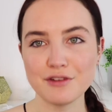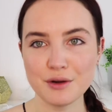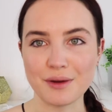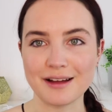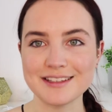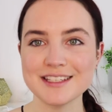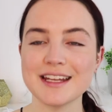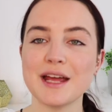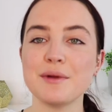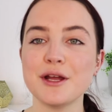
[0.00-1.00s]
everyone,
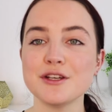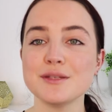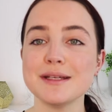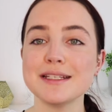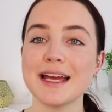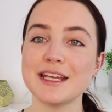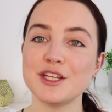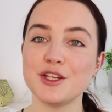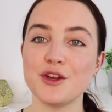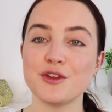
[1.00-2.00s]
today we're going to be
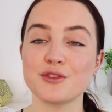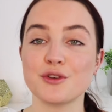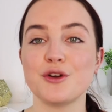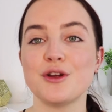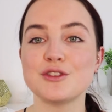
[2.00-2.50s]
taking you through